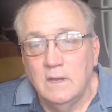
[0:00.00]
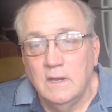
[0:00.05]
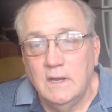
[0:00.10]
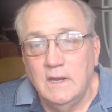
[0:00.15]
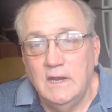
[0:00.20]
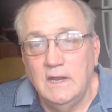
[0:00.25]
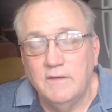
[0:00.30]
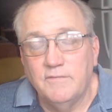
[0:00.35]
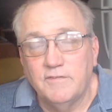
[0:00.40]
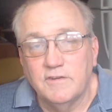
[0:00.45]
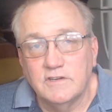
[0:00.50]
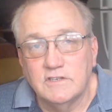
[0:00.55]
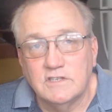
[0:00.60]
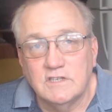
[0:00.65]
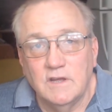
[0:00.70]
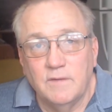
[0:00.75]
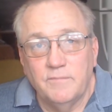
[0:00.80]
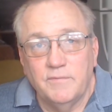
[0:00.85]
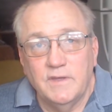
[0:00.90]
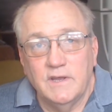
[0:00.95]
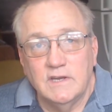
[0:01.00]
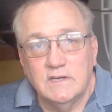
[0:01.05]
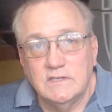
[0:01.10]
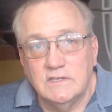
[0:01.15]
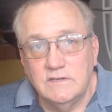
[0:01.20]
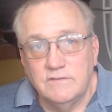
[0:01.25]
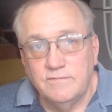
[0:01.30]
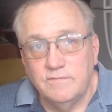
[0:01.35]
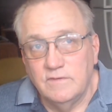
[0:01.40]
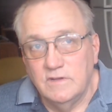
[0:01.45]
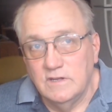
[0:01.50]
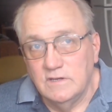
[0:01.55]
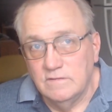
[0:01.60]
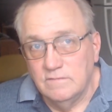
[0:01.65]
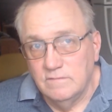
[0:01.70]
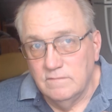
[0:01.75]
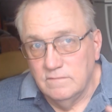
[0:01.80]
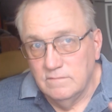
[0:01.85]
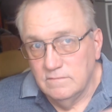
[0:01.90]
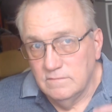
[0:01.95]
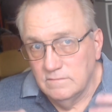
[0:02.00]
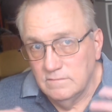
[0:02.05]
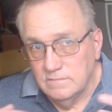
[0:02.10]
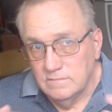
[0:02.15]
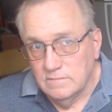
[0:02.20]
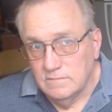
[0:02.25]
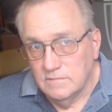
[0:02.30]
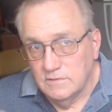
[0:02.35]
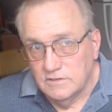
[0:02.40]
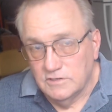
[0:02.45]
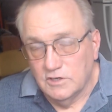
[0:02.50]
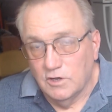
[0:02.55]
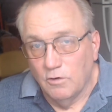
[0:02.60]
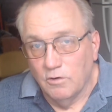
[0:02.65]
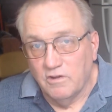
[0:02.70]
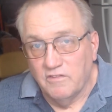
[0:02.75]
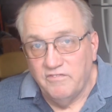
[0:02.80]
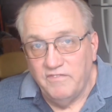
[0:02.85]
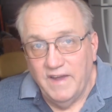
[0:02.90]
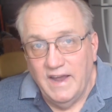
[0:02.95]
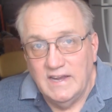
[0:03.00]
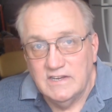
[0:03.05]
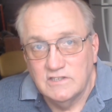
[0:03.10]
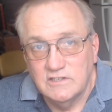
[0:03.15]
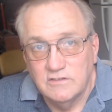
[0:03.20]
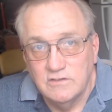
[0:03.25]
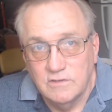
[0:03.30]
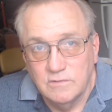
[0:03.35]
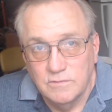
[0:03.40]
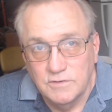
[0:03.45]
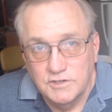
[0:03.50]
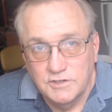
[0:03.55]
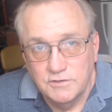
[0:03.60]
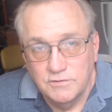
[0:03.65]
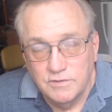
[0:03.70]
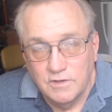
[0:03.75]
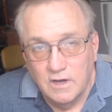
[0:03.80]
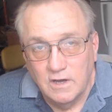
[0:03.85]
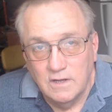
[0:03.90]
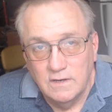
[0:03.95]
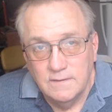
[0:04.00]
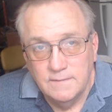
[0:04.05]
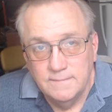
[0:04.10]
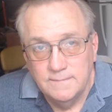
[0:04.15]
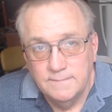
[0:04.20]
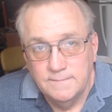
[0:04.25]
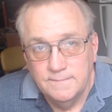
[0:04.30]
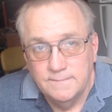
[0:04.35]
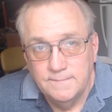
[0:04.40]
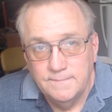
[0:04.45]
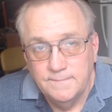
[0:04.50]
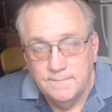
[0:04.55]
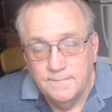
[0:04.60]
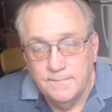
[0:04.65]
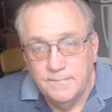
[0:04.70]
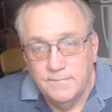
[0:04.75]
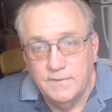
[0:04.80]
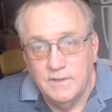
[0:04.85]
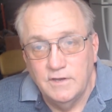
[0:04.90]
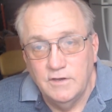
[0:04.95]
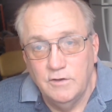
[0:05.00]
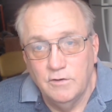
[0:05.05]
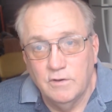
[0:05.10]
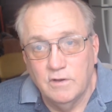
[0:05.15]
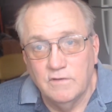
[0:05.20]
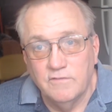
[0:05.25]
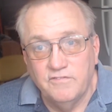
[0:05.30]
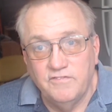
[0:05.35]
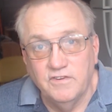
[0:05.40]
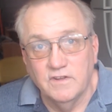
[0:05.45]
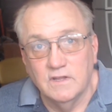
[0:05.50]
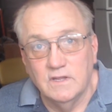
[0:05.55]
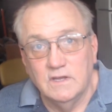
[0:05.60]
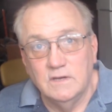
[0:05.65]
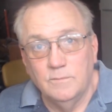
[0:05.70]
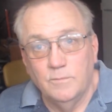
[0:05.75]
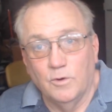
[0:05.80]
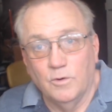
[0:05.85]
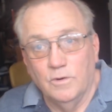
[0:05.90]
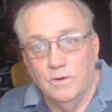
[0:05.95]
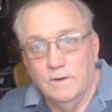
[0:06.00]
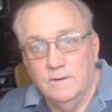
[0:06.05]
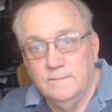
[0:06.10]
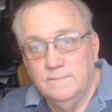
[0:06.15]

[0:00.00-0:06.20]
If there's some things that it's going faster than what you thought, then you can fill in more.